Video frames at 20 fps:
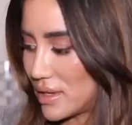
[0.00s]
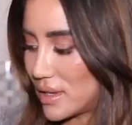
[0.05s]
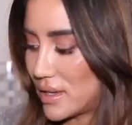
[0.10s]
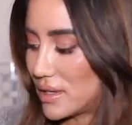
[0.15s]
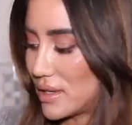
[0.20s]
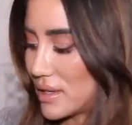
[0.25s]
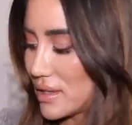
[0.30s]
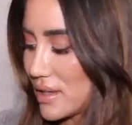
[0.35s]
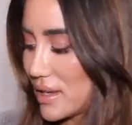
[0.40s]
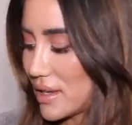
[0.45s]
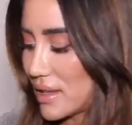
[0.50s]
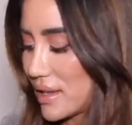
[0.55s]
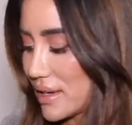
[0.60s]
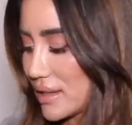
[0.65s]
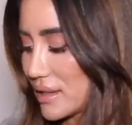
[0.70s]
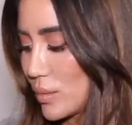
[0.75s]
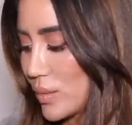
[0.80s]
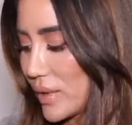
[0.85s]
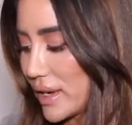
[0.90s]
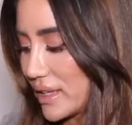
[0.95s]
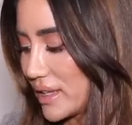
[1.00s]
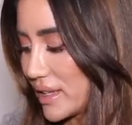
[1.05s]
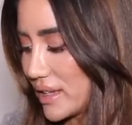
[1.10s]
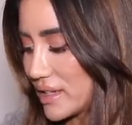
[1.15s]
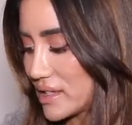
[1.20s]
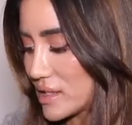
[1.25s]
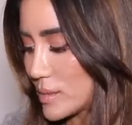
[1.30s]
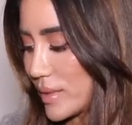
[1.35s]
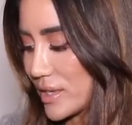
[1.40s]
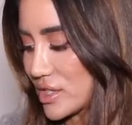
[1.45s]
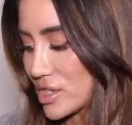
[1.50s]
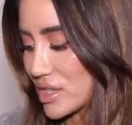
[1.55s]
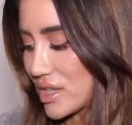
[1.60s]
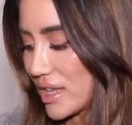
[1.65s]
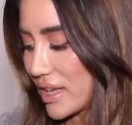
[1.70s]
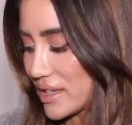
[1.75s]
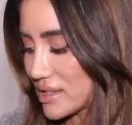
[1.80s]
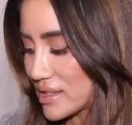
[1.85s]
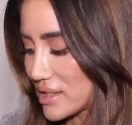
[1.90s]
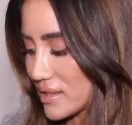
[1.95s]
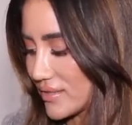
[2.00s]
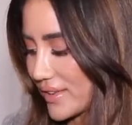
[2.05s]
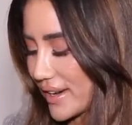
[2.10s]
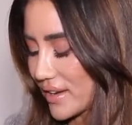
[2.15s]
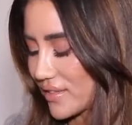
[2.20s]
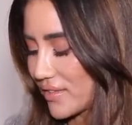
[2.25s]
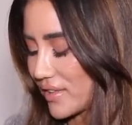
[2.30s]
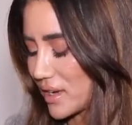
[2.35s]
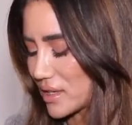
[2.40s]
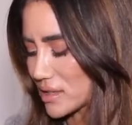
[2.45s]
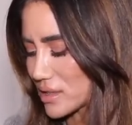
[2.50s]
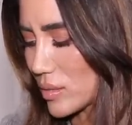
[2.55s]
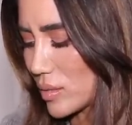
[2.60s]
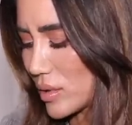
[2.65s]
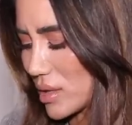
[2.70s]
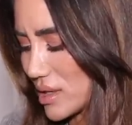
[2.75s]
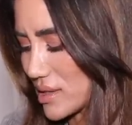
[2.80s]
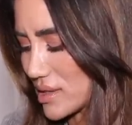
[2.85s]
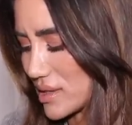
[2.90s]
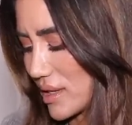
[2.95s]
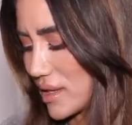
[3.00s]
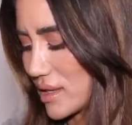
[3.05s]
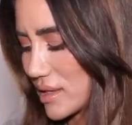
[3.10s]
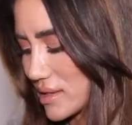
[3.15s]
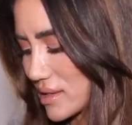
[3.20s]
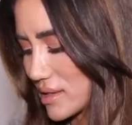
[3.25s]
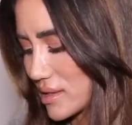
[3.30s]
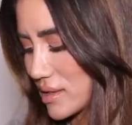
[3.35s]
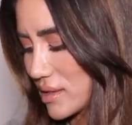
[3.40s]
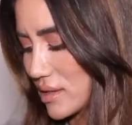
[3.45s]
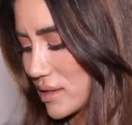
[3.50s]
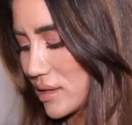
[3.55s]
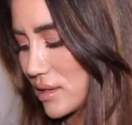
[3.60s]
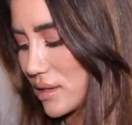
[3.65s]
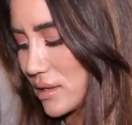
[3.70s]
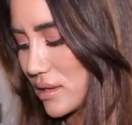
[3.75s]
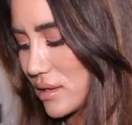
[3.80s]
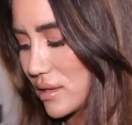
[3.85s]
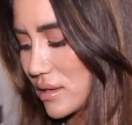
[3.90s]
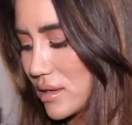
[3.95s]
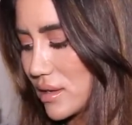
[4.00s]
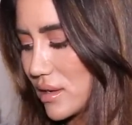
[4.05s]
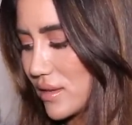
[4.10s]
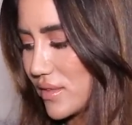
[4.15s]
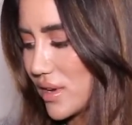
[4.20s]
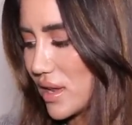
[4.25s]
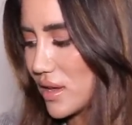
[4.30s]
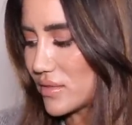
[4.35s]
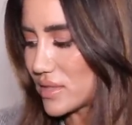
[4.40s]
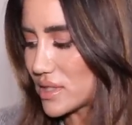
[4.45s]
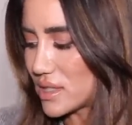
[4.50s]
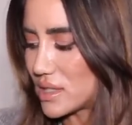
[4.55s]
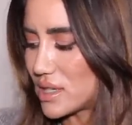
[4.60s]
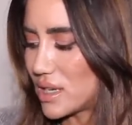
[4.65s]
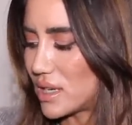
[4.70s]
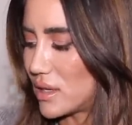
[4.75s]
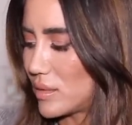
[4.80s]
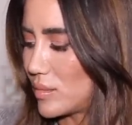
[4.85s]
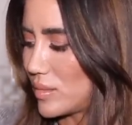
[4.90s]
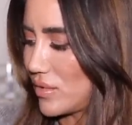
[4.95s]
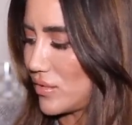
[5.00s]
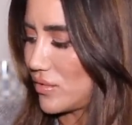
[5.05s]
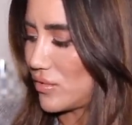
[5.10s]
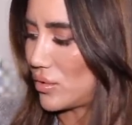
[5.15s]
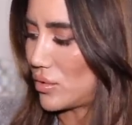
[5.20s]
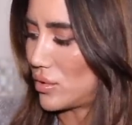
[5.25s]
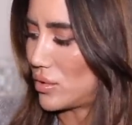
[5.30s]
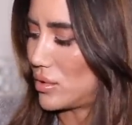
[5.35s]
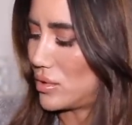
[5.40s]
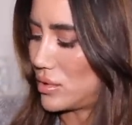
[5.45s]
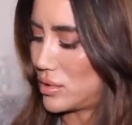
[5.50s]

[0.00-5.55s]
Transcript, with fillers: I think like the way they dispatch things is very fast. What is this? I've never seen it before.